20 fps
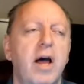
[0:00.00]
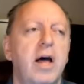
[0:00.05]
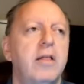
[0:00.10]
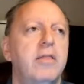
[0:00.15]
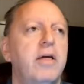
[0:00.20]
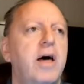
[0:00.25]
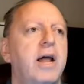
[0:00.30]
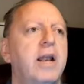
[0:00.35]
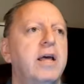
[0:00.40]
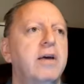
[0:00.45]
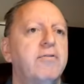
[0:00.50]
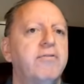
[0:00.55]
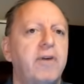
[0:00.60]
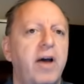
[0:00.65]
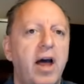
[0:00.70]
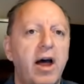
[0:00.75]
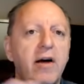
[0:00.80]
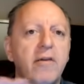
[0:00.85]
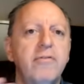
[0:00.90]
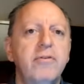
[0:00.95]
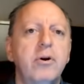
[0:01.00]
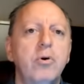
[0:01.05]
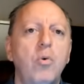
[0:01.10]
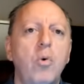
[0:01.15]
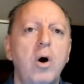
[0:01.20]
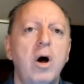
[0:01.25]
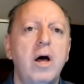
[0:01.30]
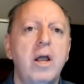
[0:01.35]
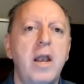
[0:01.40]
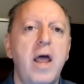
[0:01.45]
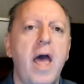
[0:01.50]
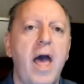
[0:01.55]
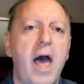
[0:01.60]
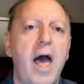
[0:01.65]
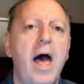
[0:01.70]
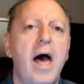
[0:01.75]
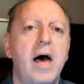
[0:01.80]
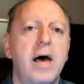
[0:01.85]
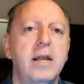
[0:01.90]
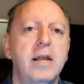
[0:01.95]
that if everyone
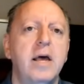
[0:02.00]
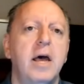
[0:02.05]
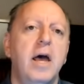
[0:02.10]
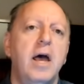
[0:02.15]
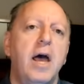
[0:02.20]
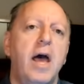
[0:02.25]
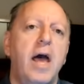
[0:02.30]
had